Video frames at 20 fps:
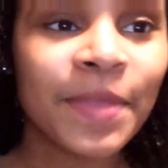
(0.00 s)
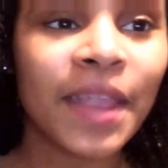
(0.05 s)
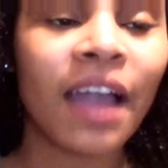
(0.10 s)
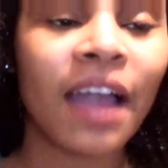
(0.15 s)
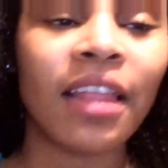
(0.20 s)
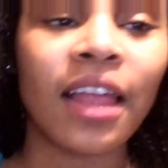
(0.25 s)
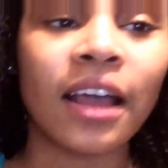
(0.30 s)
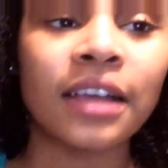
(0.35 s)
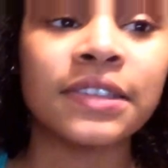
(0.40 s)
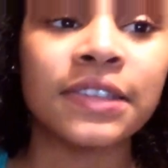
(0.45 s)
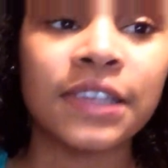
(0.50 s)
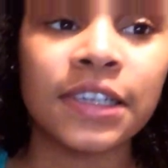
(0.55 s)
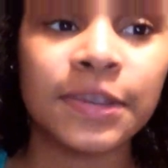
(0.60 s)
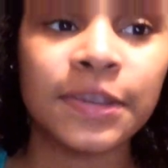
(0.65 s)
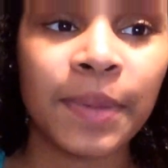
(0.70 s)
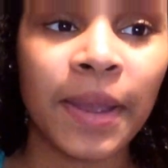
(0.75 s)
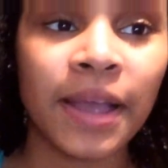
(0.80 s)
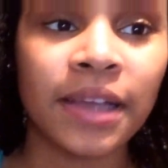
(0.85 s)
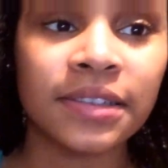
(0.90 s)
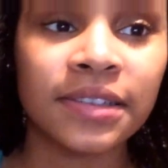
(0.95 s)
I lost six
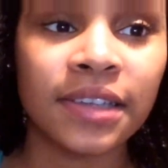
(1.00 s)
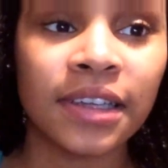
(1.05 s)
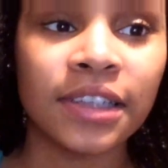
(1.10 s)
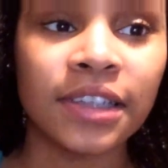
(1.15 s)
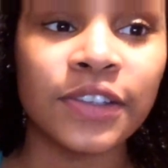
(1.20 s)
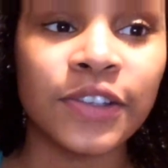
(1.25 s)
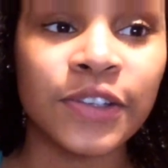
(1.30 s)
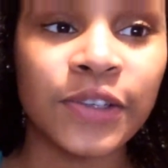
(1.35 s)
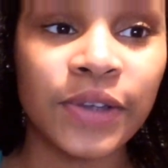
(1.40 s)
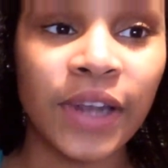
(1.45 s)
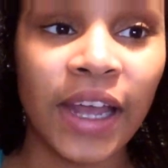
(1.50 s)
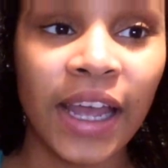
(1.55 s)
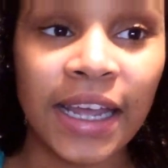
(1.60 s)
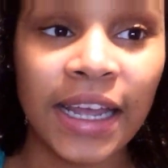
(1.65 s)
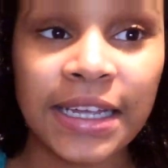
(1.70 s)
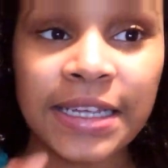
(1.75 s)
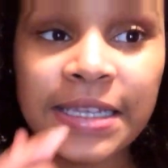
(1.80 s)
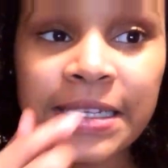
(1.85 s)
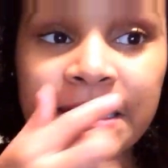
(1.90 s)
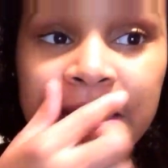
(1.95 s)
pounds in two
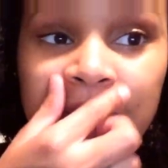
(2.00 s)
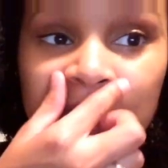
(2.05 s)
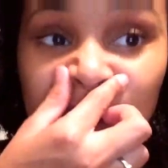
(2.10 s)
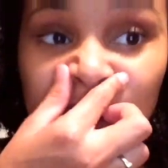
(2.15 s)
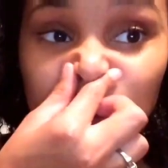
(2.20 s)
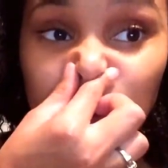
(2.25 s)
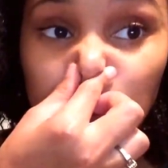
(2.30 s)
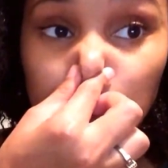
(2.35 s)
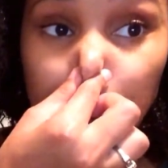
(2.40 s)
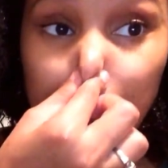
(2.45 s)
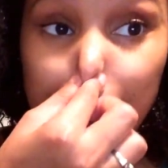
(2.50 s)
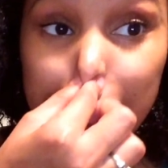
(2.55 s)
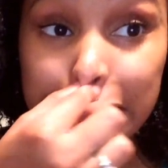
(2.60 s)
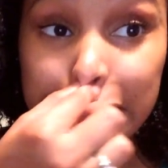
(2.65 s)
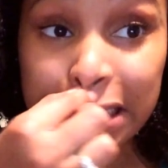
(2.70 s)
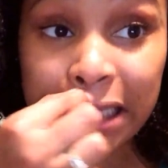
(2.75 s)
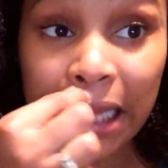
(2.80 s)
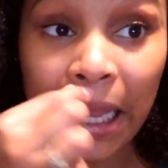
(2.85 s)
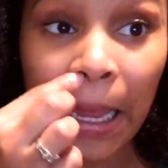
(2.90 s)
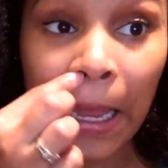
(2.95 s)
days of being
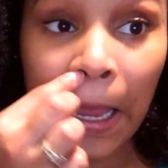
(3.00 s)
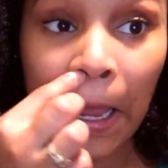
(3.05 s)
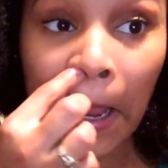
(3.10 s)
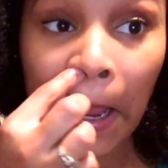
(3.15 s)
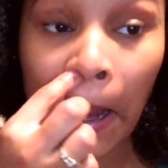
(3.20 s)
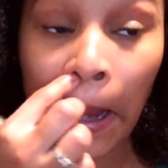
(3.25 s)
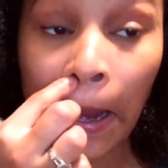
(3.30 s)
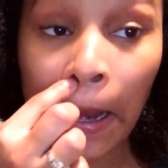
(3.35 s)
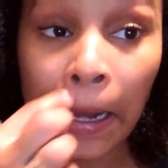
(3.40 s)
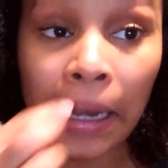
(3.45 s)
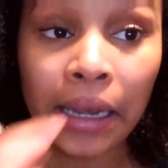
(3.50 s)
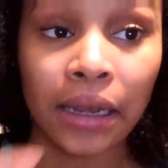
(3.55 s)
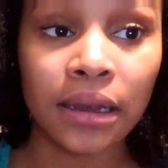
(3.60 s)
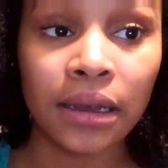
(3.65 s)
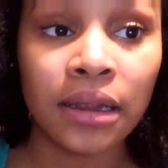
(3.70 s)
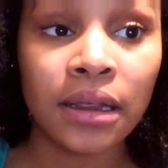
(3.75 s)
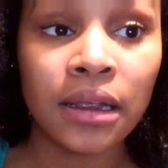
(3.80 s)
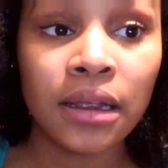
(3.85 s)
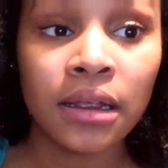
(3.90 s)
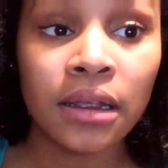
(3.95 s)
sick and
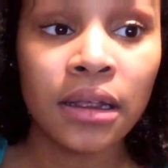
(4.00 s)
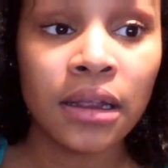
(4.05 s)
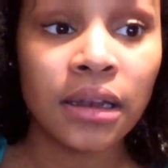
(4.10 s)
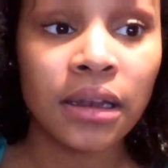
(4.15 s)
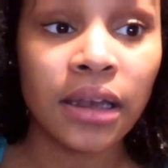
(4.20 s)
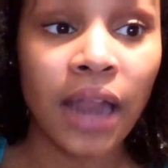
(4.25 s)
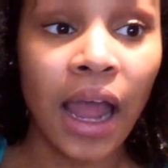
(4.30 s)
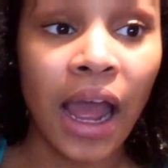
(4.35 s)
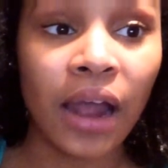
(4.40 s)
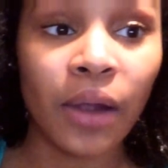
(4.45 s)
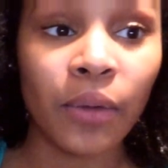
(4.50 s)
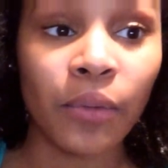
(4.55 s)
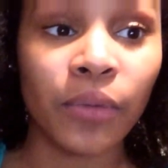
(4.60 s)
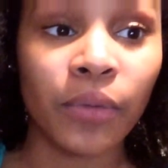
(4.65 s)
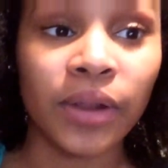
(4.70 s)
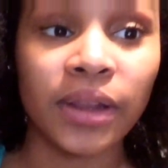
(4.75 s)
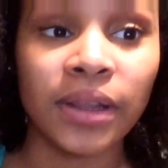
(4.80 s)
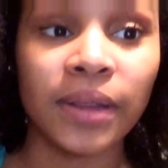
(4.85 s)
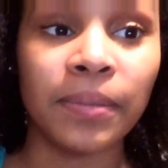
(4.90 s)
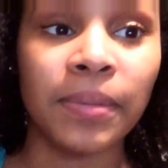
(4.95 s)
not
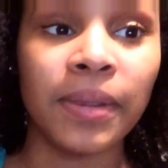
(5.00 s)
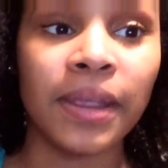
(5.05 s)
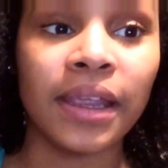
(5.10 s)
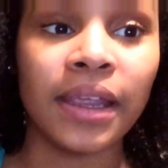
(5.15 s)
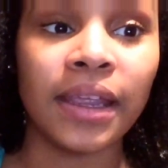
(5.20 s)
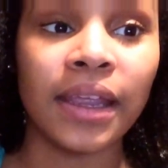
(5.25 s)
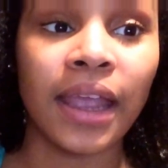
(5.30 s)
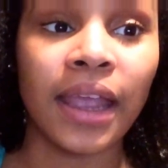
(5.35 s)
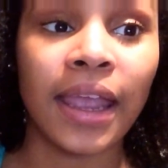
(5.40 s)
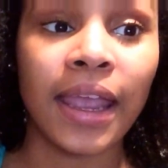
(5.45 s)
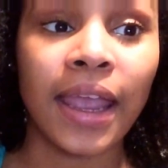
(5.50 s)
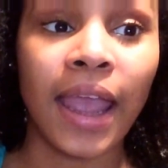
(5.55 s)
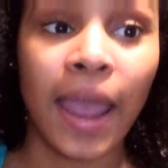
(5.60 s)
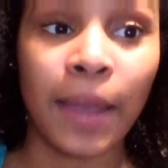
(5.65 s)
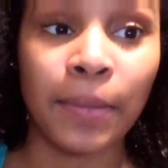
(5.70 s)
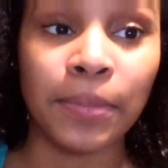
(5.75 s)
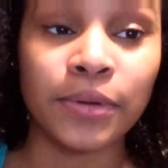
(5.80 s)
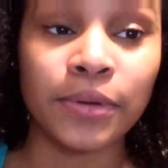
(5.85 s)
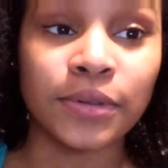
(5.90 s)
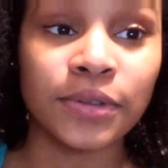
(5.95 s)
really being
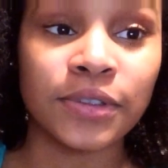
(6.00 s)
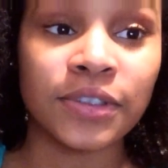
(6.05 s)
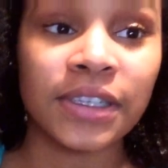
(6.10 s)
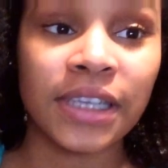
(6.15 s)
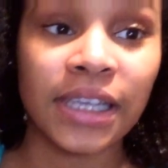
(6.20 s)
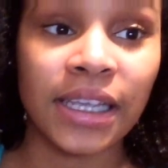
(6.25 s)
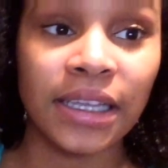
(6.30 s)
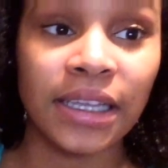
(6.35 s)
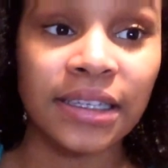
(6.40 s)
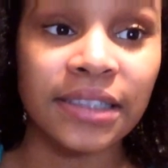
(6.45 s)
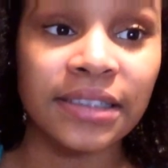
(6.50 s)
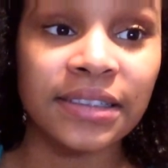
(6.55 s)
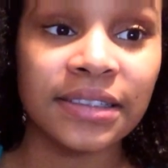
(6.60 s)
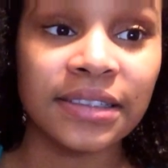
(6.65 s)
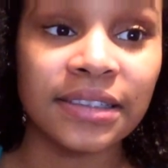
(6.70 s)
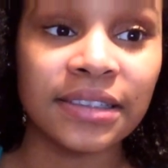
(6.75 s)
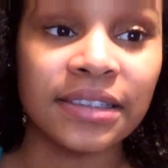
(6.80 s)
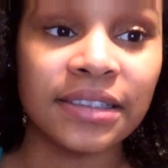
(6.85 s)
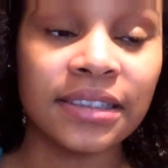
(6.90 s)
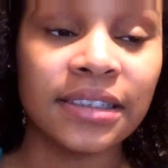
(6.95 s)
able to eat
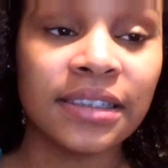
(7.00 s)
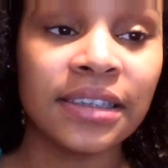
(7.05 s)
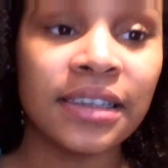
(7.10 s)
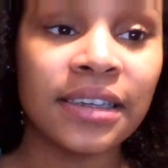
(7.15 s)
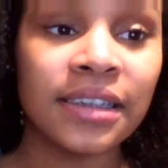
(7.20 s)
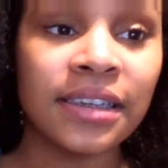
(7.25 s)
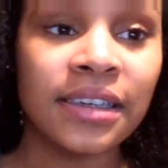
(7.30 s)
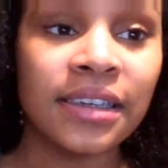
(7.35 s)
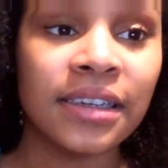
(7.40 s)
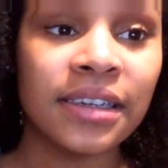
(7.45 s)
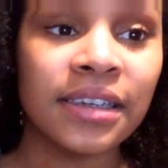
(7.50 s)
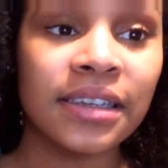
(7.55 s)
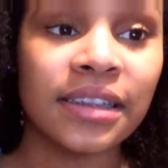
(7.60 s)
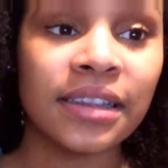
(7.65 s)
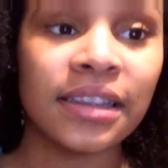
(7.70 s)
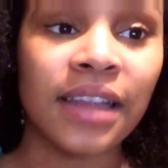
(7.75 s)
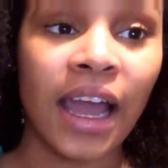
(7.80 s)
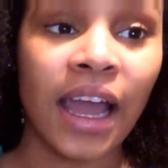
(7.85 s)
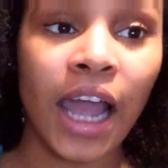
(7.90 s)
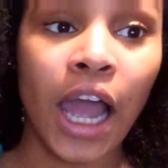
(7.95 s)

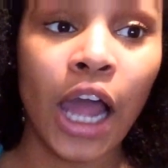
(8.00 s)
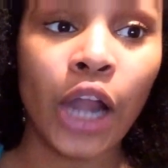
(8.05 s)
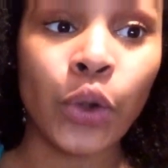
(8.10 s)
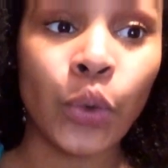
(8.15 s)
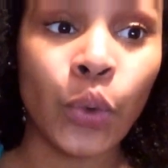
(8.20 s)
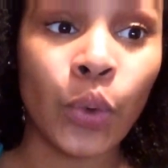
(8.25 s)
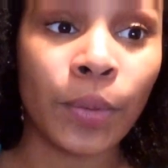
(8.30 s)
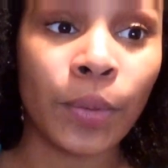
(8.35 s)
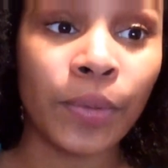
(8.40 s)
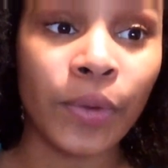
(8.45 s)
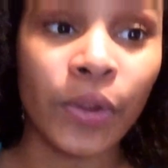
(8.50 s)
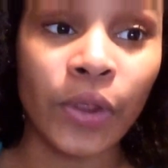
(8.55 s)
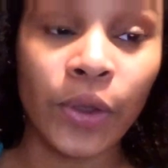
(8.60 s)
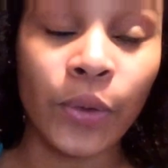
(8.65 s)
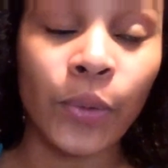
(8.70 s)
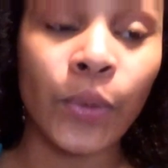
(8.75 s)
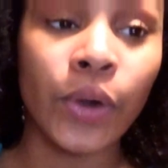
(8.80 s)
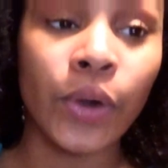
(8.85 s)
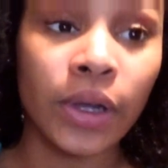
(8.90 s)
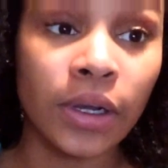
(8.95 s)
like I
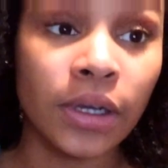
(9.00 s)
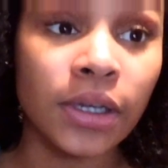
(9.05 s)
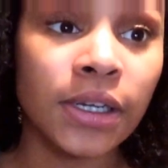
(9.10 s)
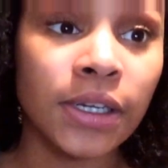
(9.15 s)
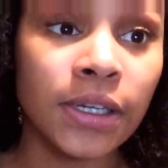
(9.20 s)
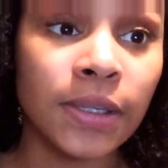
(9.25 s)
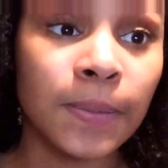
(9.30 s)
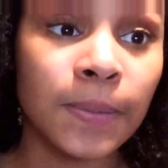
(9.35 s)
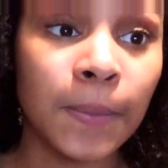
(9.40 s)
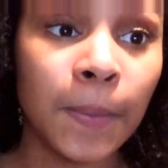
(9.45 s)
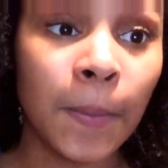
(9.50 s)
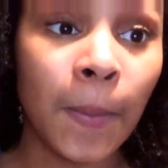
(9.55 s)
normally would.